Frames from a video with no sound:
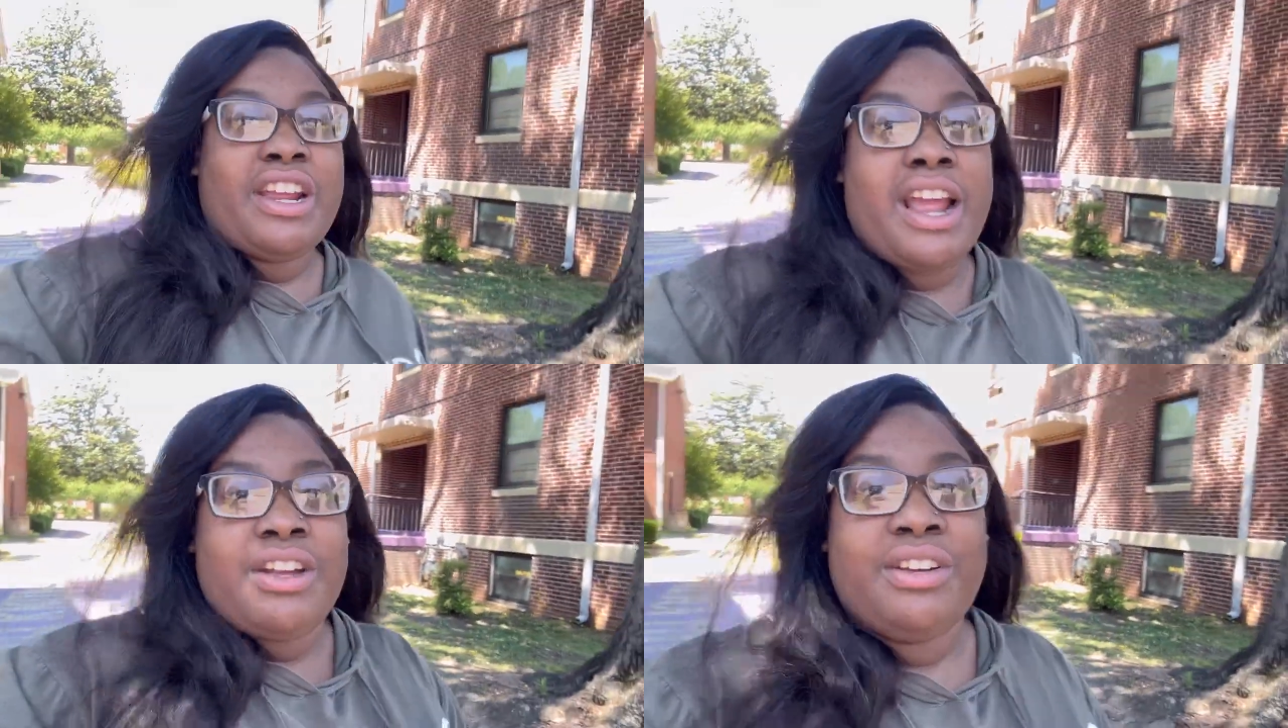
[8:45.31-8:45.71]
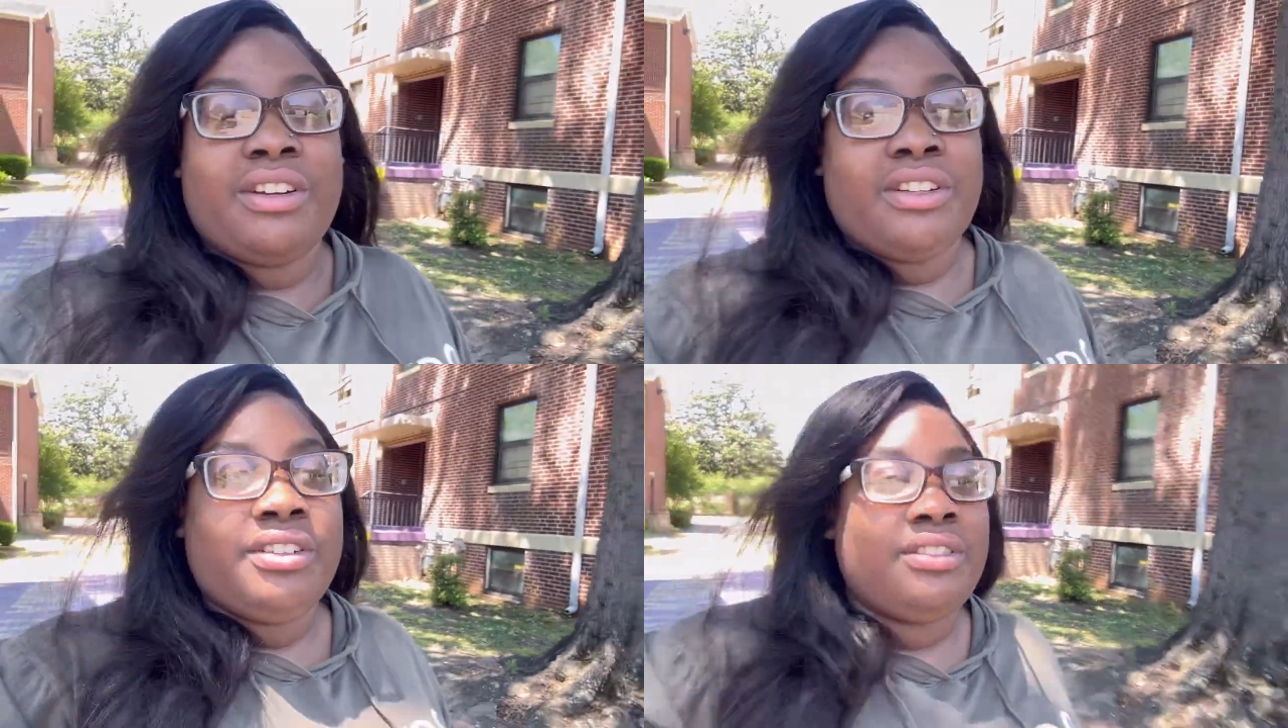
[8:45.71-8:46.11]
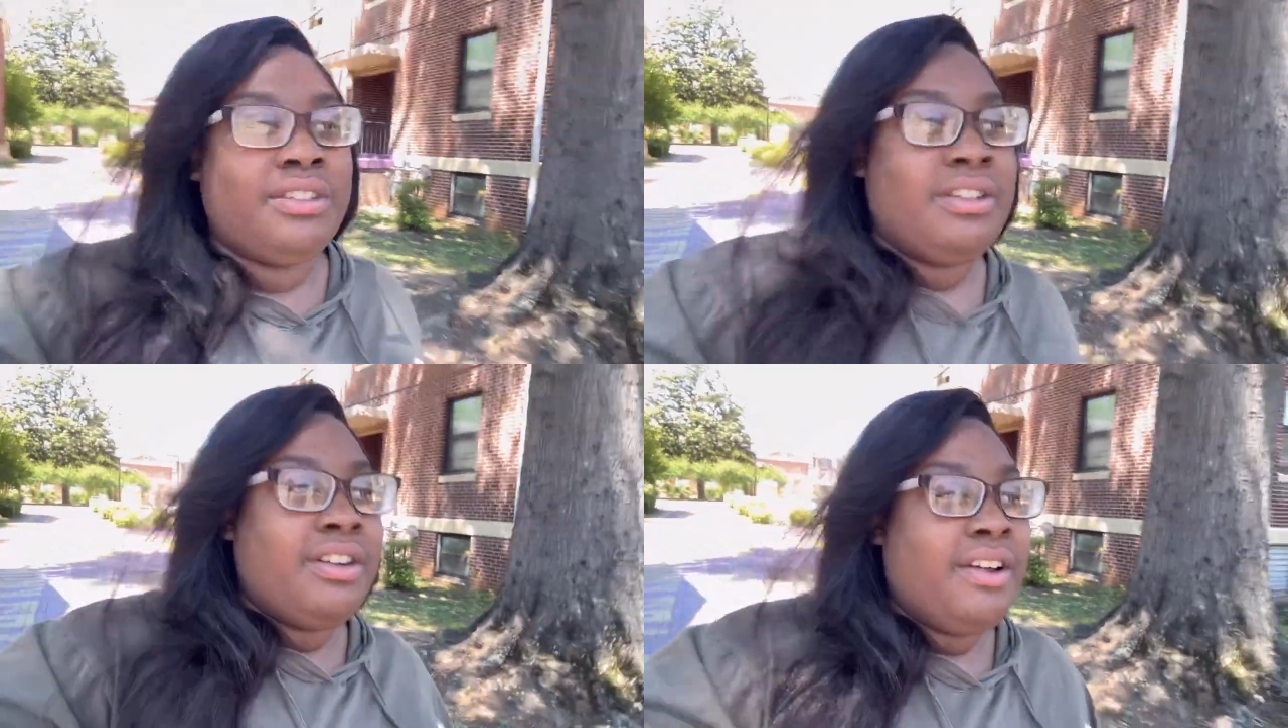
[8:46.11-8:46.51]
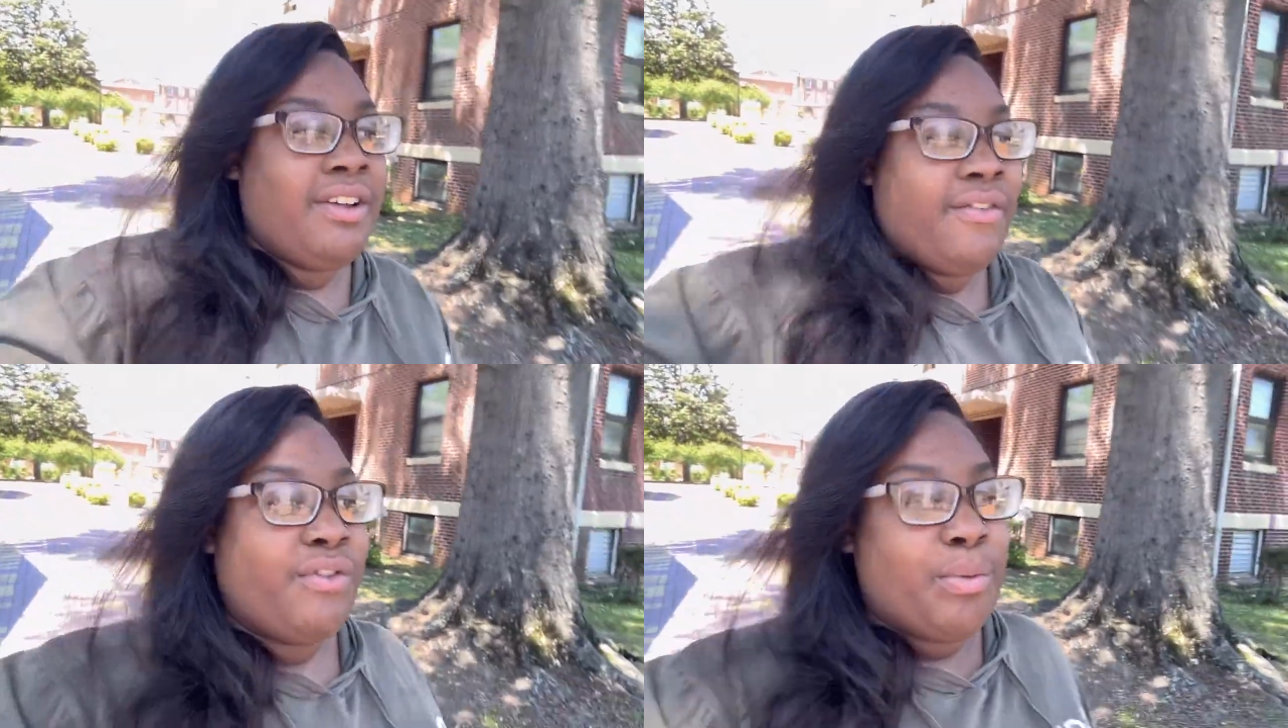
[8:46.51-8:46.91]
chapter
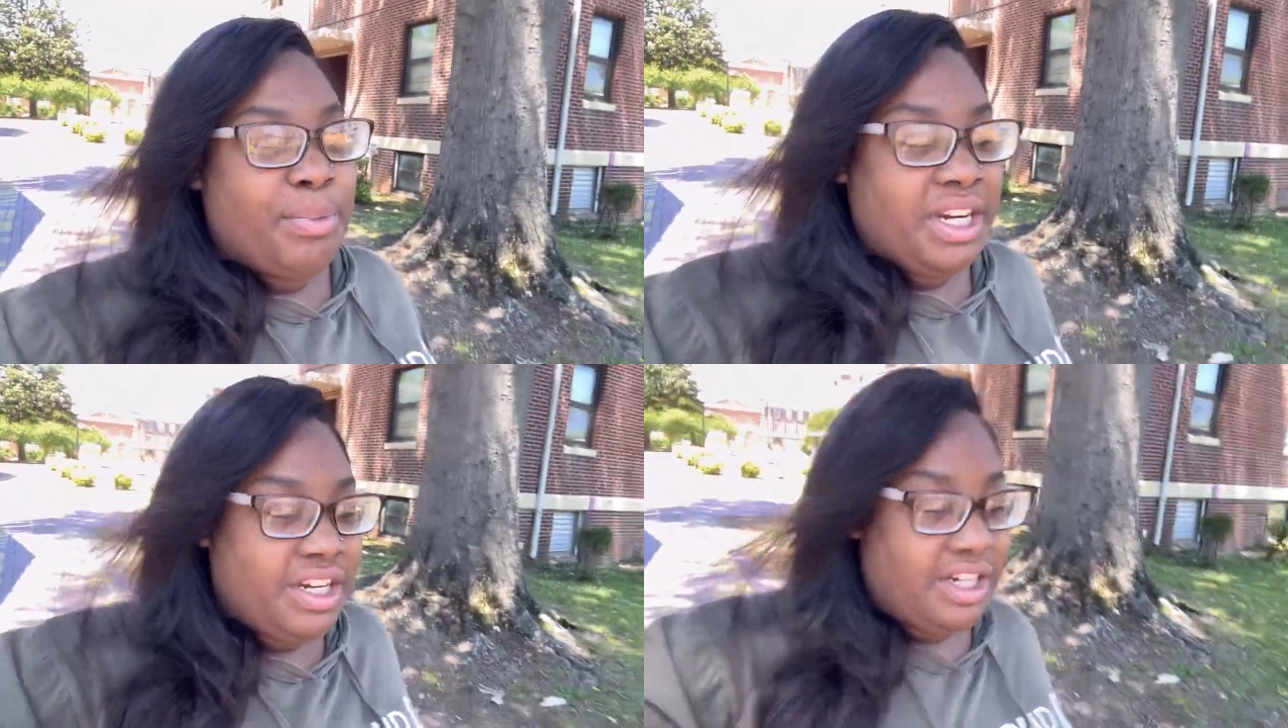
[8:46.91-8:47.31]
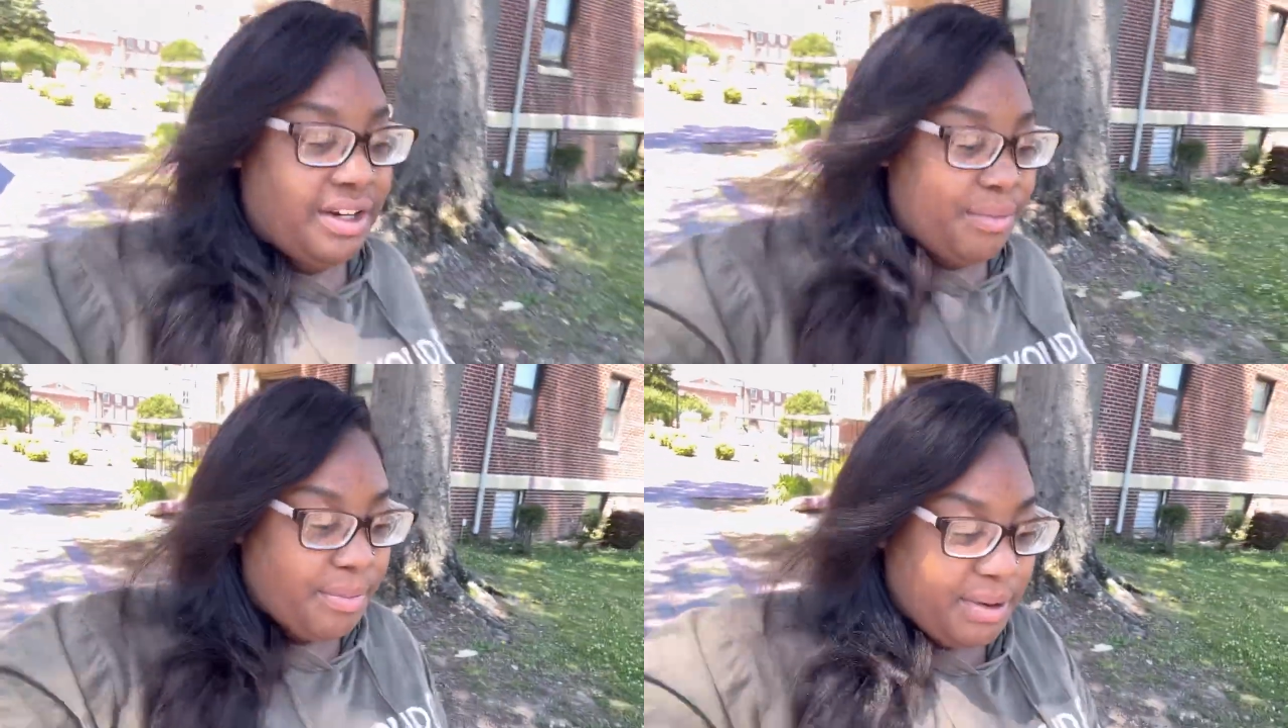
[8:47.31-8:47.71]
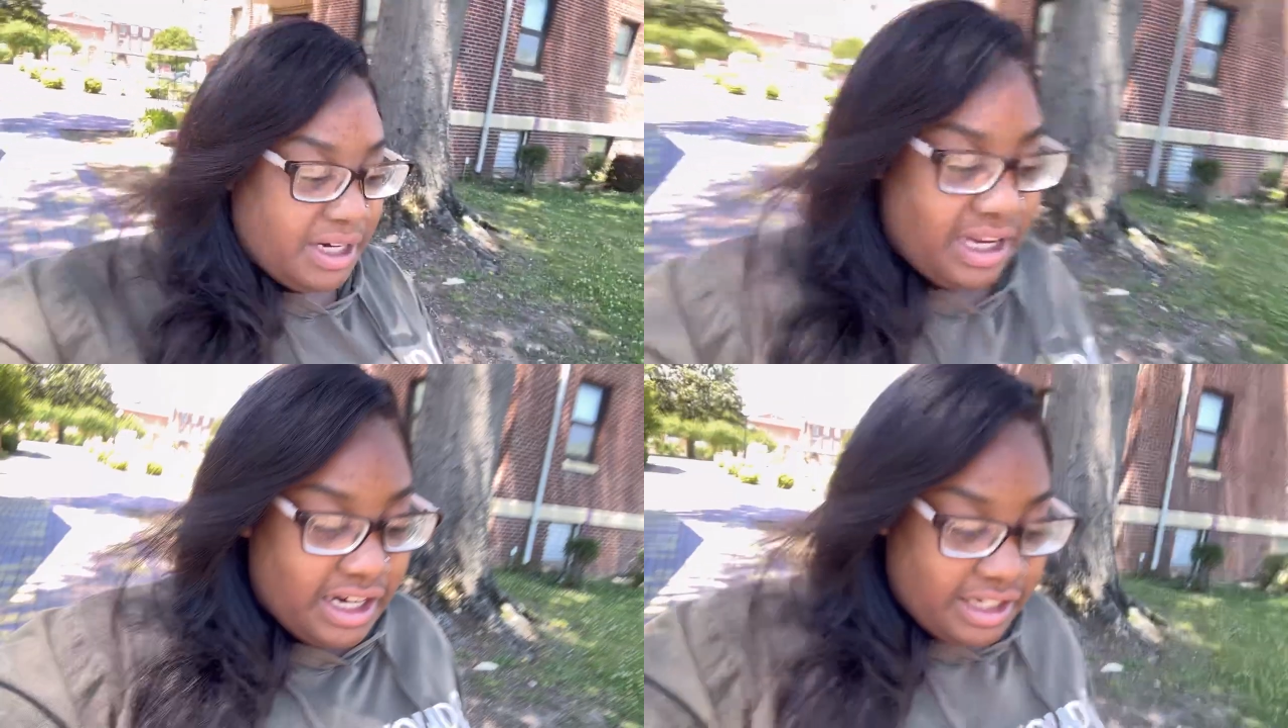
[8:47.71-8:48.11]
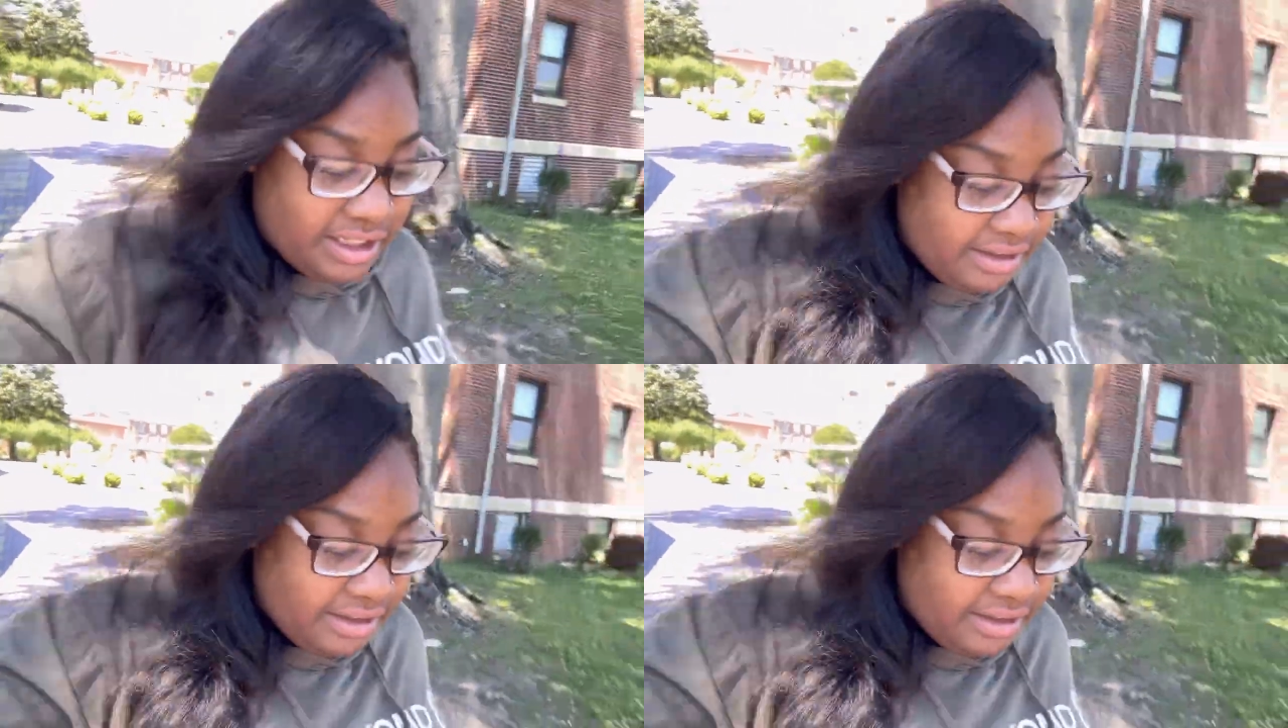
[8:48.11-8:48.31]
for Benedict will be like.